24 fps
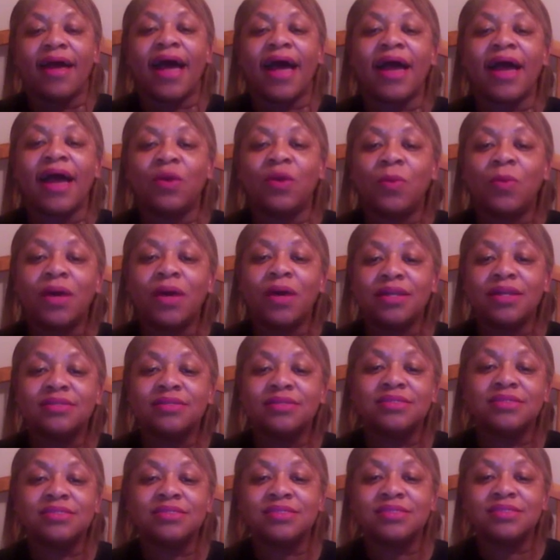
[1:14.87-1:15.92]
I wanted
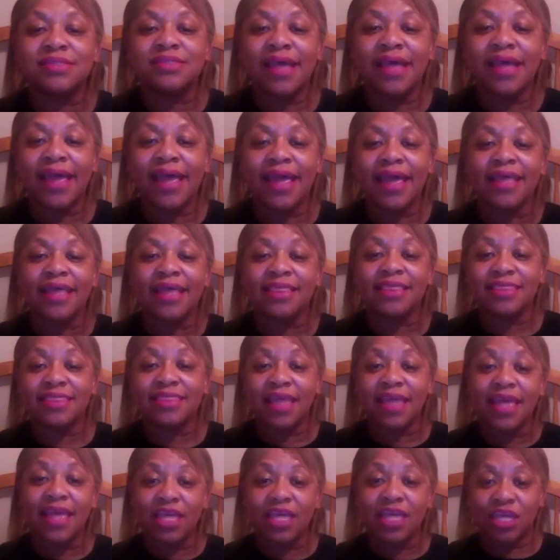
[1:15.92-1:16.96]
to say
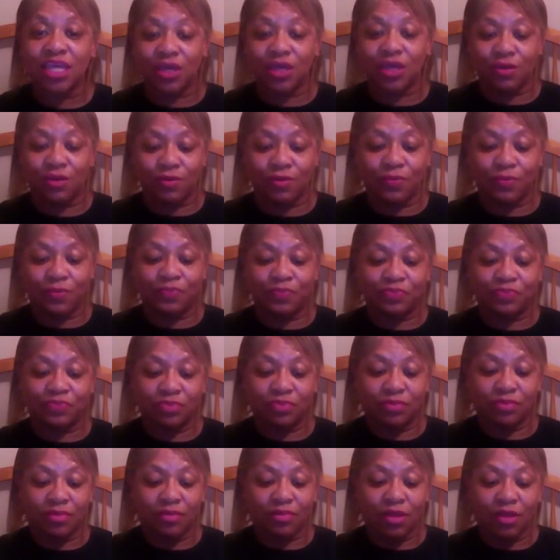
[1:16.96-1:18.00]
thank you
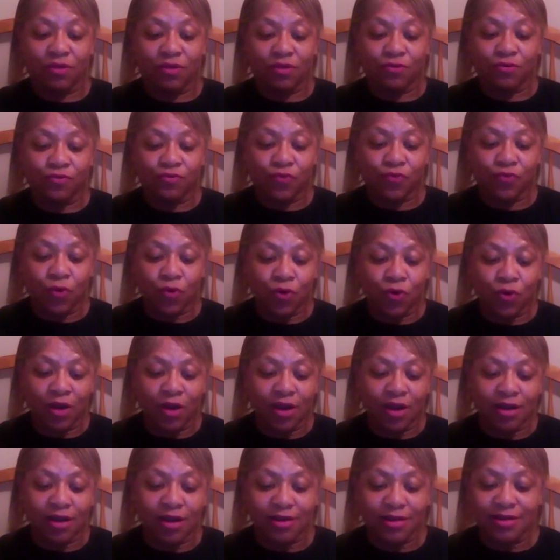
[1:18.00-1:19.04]

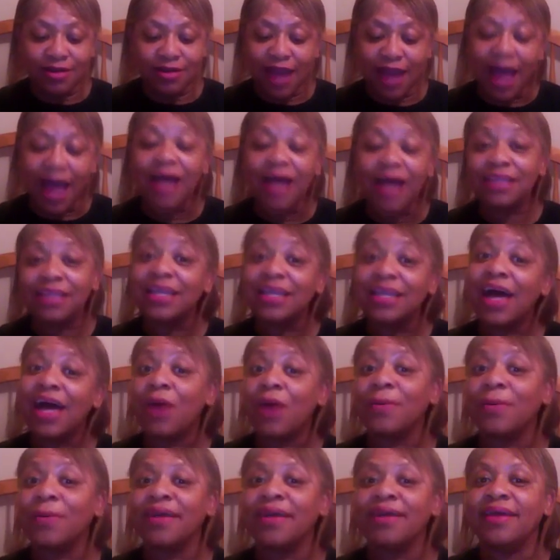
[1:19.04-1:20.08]
for not
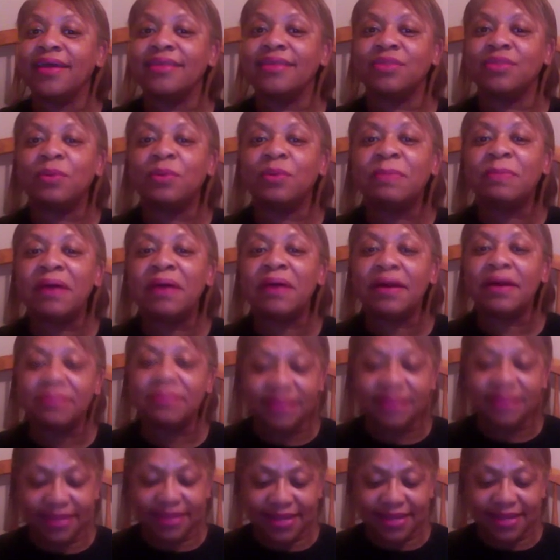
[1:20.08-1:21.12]
allowing the
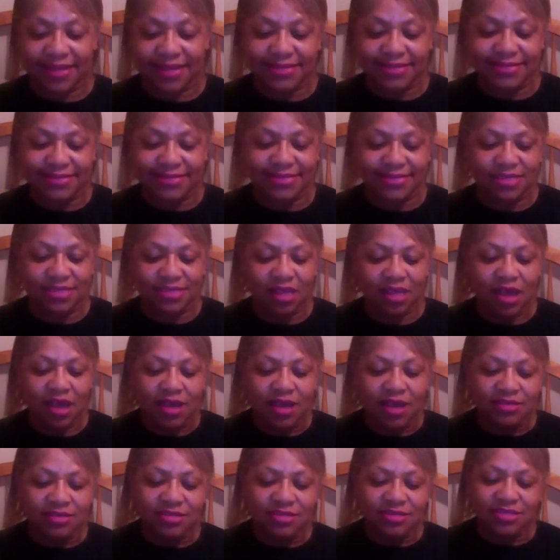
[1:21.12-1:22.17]
Republicans
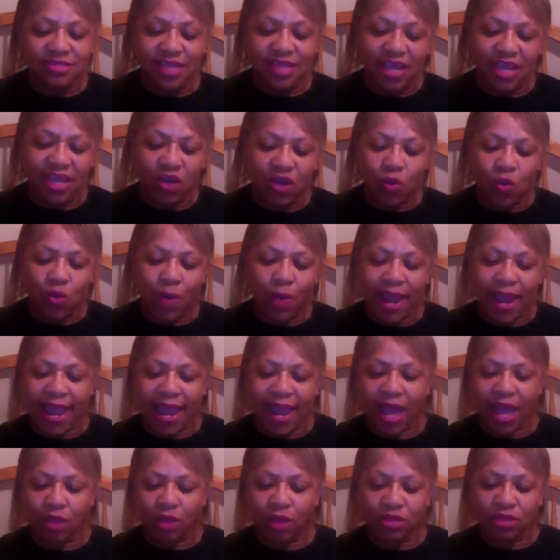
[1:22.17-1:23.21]
to take away
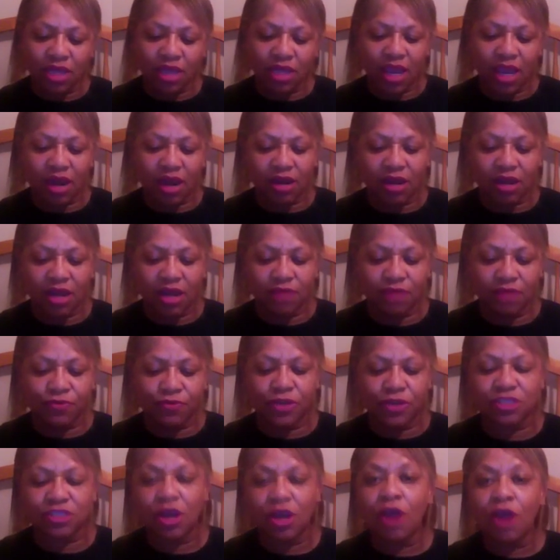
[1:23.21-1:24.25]
health care
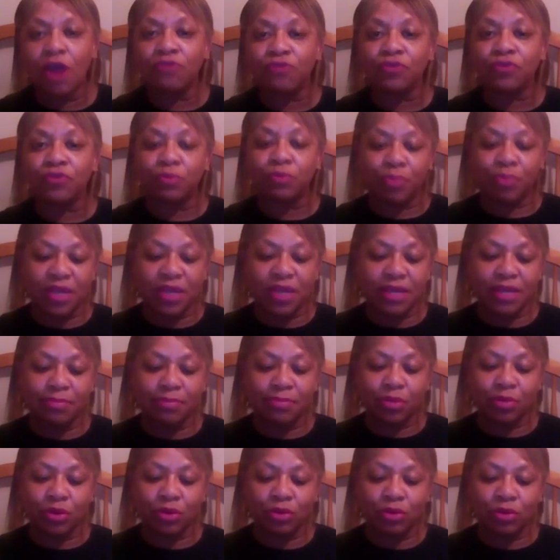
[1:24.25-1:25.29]
coverage from
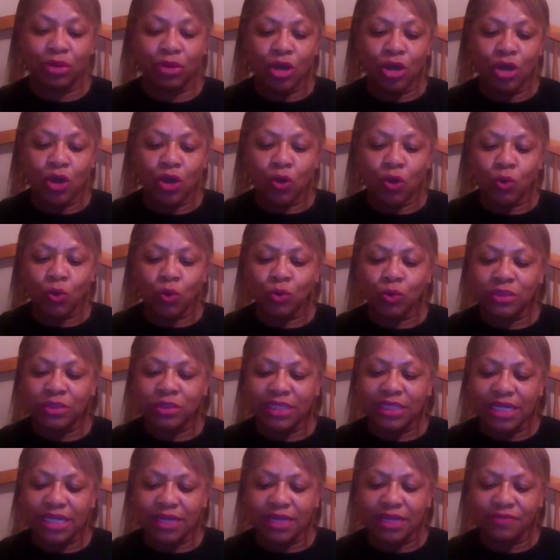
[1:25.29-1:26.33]
people who
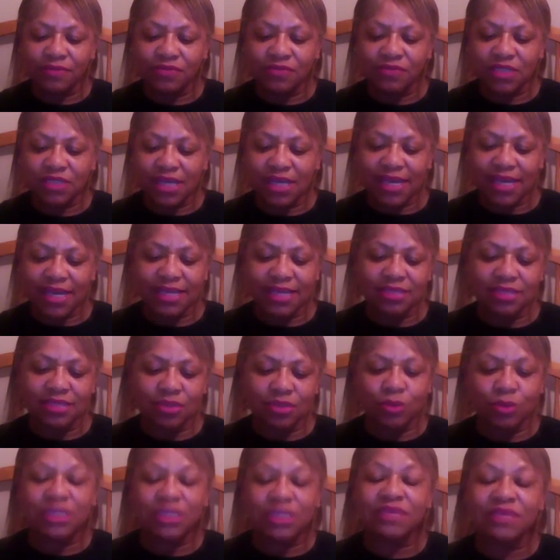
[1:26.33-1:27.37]
live
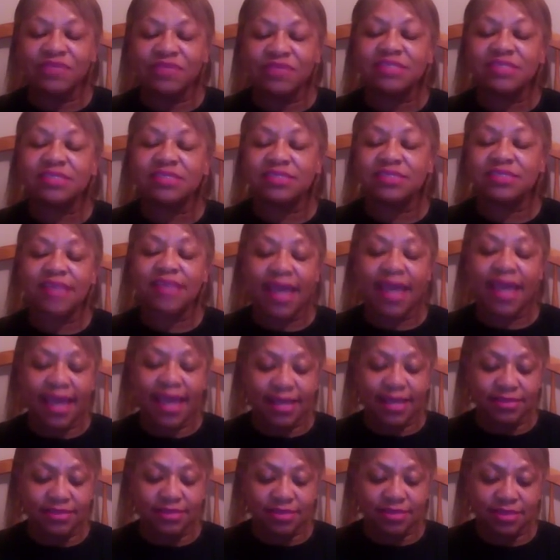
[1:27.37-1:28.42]
in
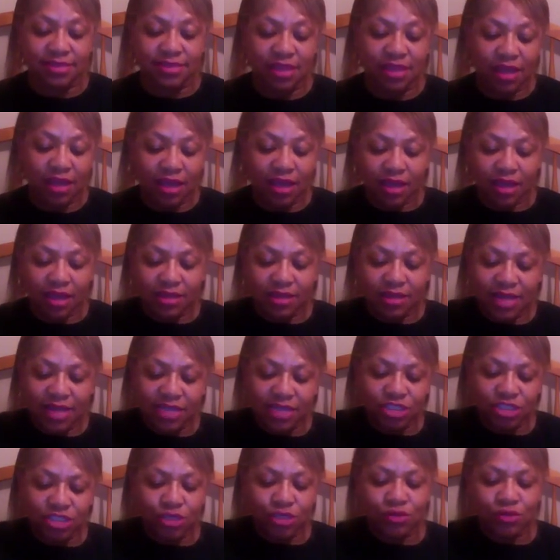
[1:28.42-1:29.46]
states
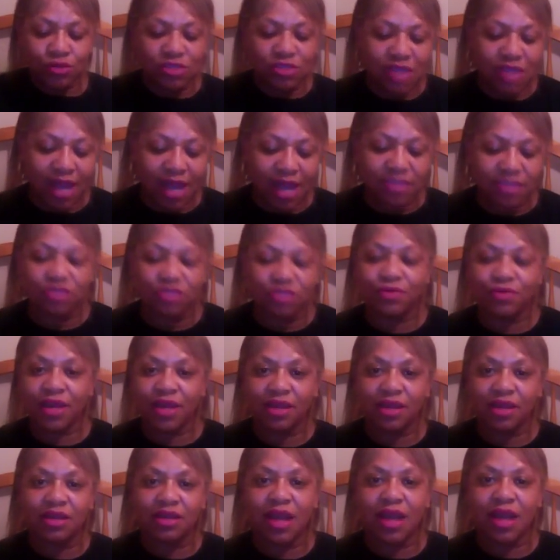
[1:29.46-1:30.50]
that chose not to
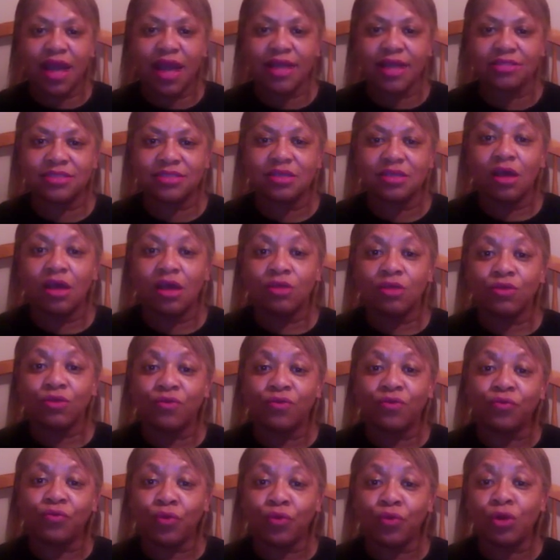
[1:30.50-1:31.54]
recognize the
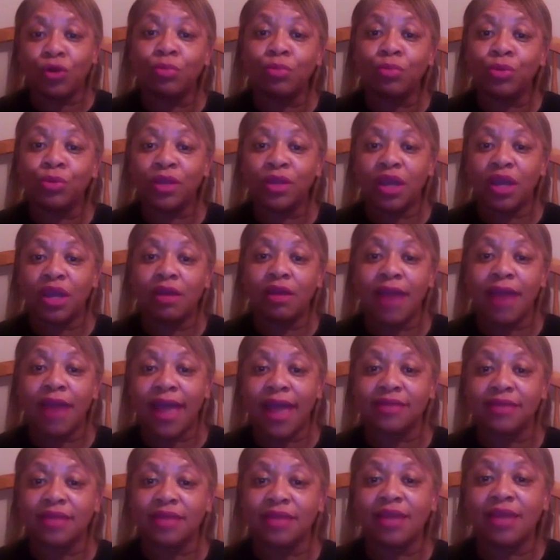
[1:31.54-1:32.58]
Affordable Care
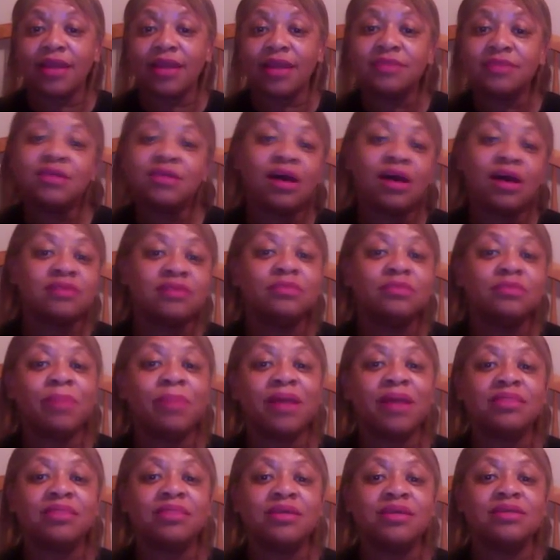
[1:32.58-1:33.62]
Act. And I talked
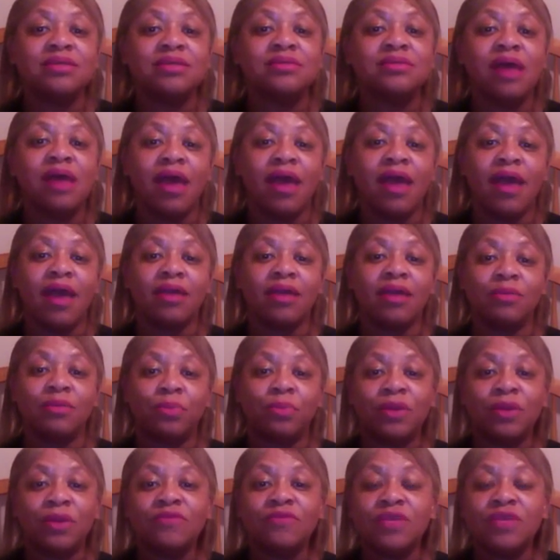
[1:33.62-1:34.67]
about this in a
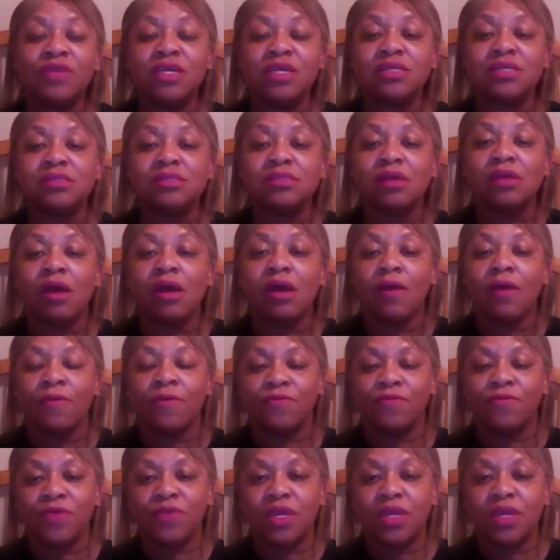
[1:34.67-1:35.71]
previous
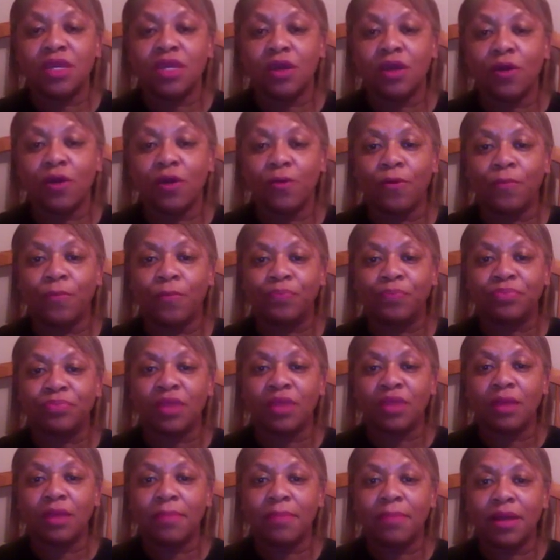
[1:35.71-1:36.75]
video
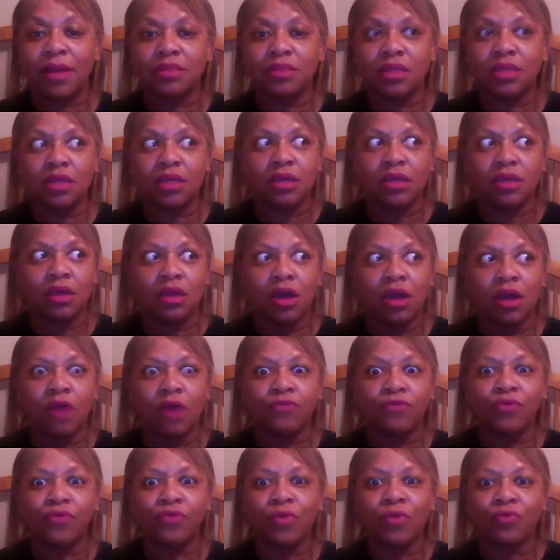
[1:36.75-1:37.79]
about the
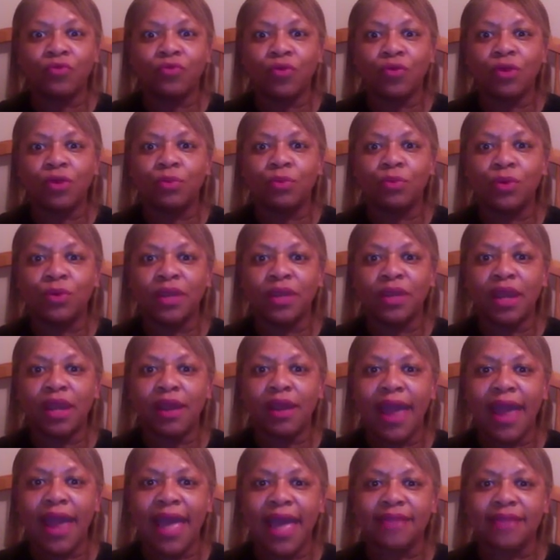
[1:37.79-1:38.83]
Affordable
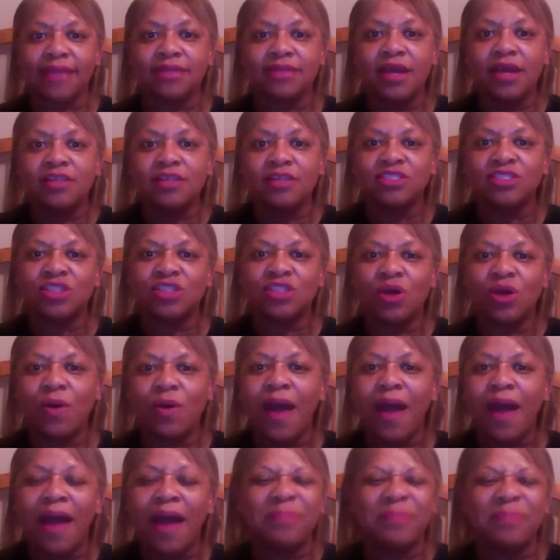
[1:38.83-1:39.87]
Care Act,
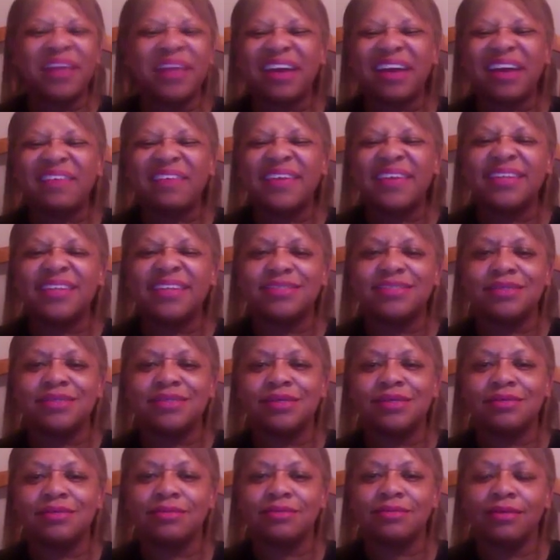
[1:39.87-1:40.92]
so I'm not going
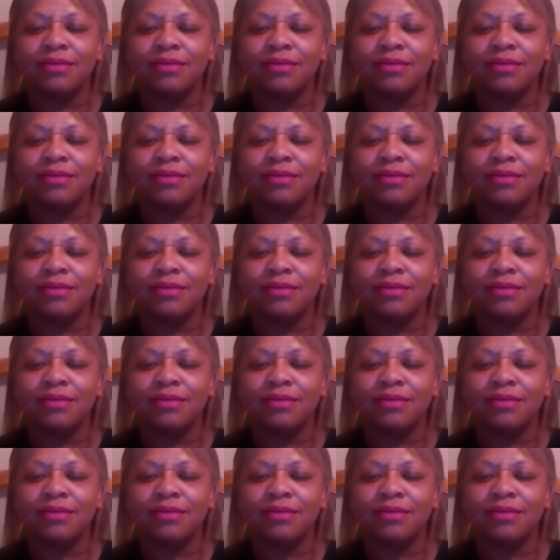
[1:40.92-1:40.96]
to